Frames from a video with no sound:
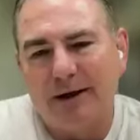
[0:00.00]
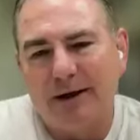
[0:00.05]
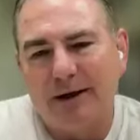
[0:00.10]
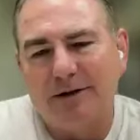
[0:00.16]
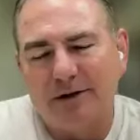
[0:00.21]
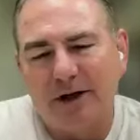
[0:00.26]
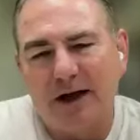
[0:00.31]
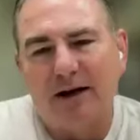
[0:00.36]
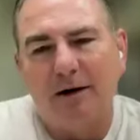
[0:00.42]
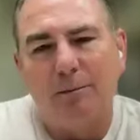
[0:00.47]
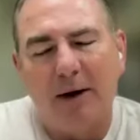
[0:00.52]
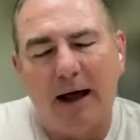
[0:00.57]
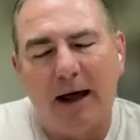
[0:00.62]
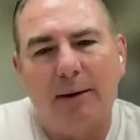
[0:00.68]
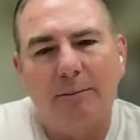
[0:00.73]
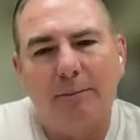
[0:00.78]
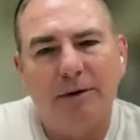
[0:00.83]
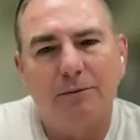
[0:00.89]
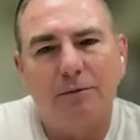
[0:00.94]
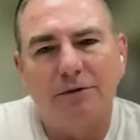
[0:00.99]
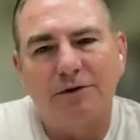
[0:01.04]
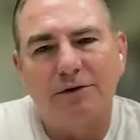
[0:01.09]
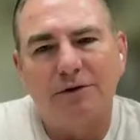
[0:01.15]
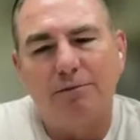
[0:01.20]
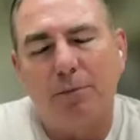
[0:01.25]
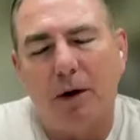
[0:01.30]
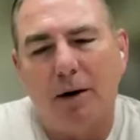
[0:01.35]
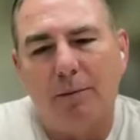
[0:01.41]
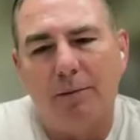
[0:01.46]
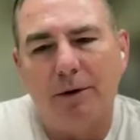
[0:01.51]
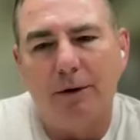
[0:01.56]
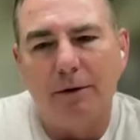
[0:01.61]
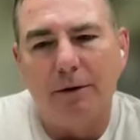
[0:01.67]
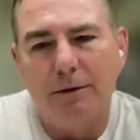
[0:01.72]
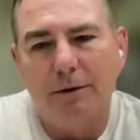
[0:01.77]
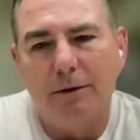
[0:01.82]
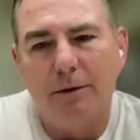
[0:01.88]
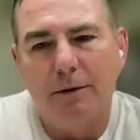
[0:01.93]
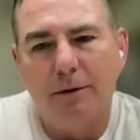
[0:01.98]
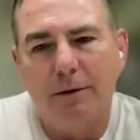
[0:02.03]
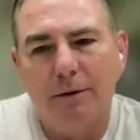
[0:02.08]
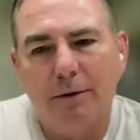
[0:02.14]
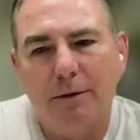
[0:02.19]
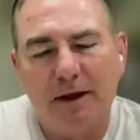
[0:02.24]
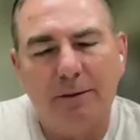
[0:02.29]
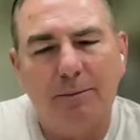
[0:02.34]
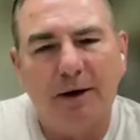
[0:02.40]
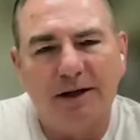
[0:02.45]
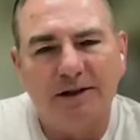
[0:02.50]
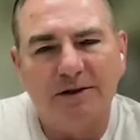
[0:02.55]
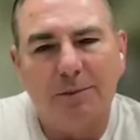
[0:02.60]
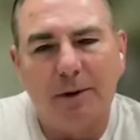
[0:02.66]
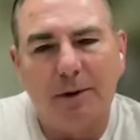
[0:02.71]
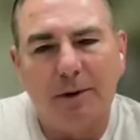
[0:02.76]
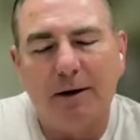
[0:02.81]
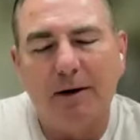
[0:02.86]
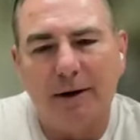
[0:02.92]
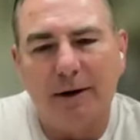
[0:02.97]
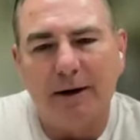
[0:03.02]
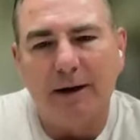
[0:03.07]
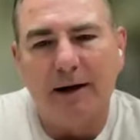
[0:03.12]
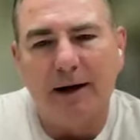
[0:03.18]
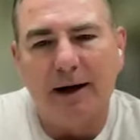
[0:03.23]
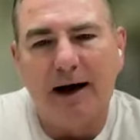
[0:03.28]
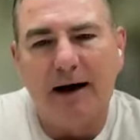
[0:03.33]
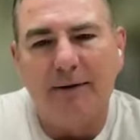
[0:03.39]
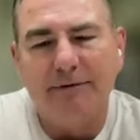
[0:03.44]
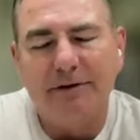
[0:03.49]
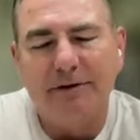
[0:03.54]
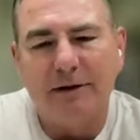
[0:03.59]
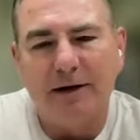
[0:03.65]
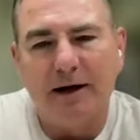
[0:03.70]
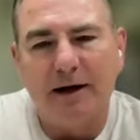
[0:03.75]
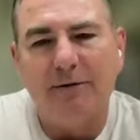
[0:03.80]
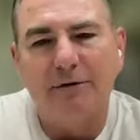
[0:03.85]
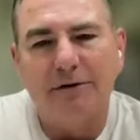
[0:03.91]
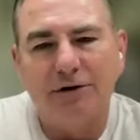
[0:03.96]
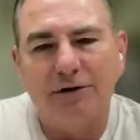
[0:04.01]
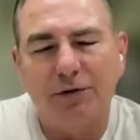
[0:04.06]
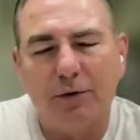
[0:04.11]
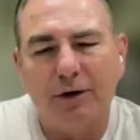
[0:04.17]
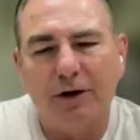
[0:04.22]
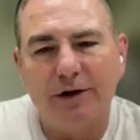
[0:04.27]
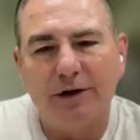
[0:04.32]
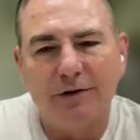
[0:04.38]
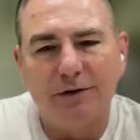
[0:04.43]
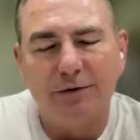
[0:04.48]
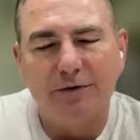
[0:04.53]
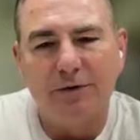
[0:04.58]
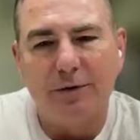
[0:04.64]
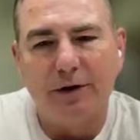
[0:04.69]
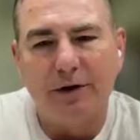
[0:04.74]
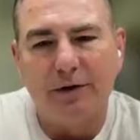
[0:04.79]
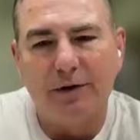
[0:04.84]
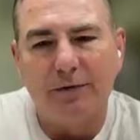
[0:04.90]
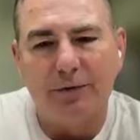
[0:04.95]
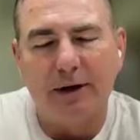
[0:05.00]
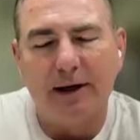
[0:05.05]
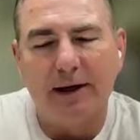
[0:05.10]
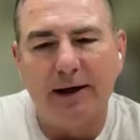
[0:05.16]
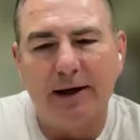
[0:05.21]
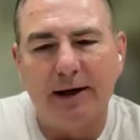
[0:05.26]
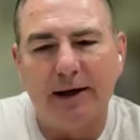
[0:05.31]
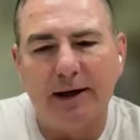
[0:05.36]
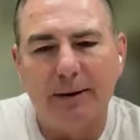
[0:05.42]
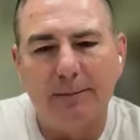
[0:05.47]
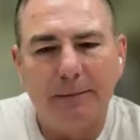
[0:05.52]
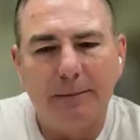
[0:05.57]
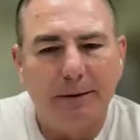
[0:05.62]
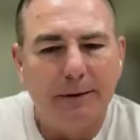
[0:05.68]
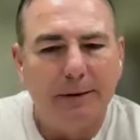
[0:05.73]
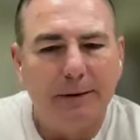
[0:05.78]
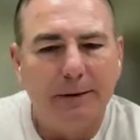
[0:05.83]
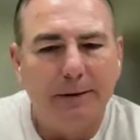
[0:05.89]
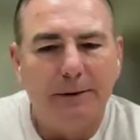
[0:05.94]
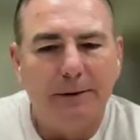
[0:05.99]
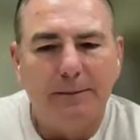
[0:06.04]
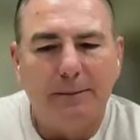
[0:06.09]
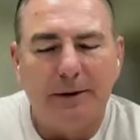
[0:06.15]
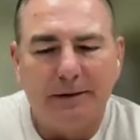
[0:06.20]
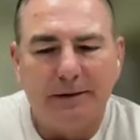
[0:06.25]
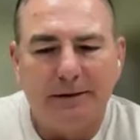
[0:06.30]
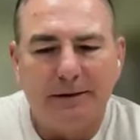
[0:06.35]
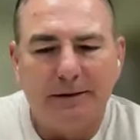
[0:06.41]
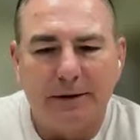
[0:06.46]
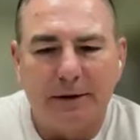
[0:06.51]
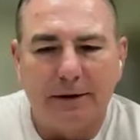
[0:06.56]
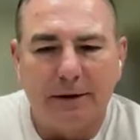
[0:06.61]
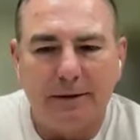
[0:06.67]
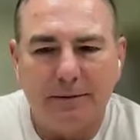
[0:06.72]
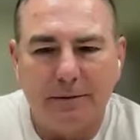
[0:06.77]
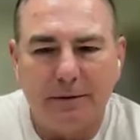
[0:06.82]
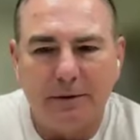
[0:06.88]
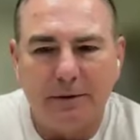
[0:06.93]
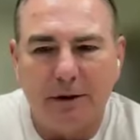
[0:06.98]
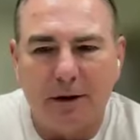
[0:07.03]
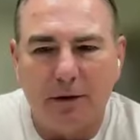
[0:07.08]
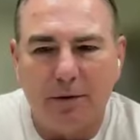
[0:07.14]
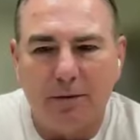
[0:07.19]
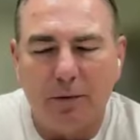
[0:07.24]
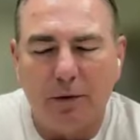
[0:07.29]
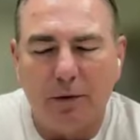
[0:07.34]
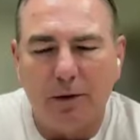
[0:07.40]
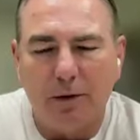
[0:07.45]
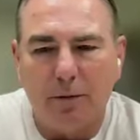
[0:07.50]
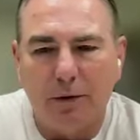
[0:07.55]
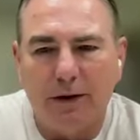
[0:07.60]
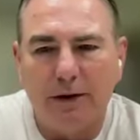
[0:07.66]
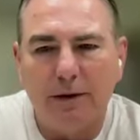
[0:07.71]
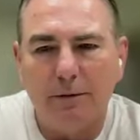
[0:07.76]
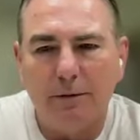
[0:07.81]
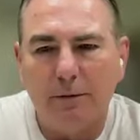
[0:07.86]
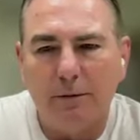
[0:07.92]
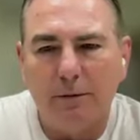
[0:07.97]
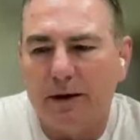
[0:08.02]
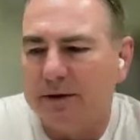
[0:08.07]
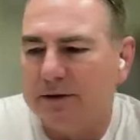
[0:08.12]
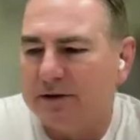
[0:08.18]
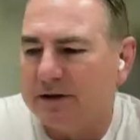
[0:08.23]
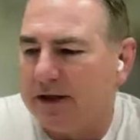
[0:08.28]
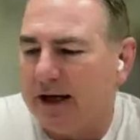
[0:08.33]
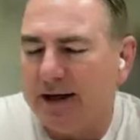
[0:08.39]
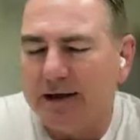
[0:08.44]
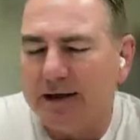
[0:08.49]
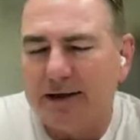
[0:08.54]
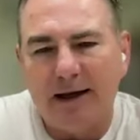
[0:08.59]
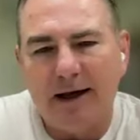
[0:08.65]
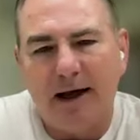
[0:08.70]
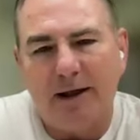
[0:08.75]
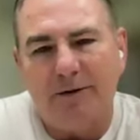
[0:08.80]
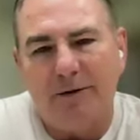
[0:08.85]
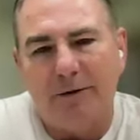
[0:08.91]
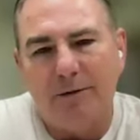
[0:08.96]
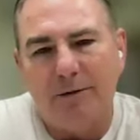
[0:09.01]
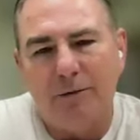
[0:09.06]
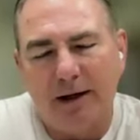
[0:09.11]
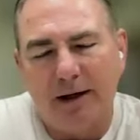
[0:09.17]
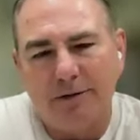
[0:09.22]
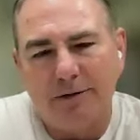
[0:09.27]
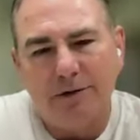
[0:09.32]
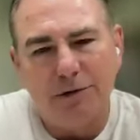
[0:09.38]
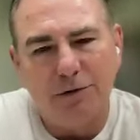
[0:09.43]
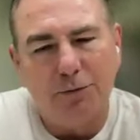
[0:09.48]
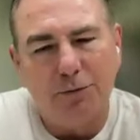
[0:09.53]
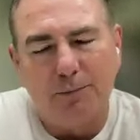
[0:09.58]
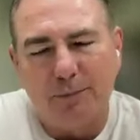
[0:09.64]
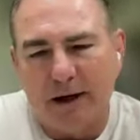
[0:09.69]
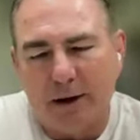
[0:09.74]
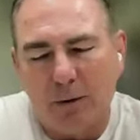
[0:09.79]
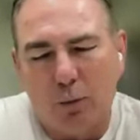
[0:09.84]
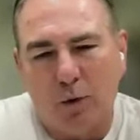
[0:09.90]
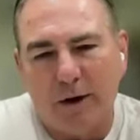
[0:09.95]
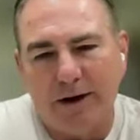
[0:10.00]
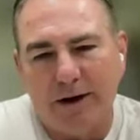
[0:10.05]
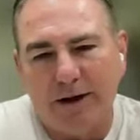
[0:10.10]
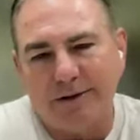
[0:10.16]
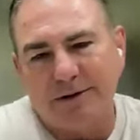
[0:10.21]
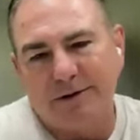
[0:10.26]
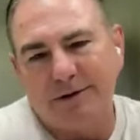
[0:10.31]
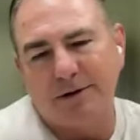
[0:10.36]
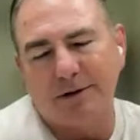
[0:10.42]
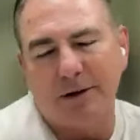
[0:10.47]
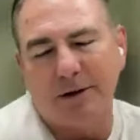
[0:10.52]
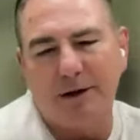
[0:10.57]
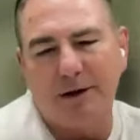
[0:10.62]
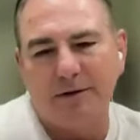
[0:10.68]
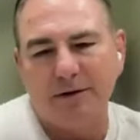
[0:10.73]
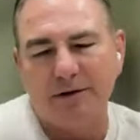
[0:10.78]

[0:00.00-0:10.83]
Uh, the kid Jalen Blackmon was probably the best player in the league. Obviously, averaged 22, 23 a game. But uh, you know, we we we stayed together. We had two big wins.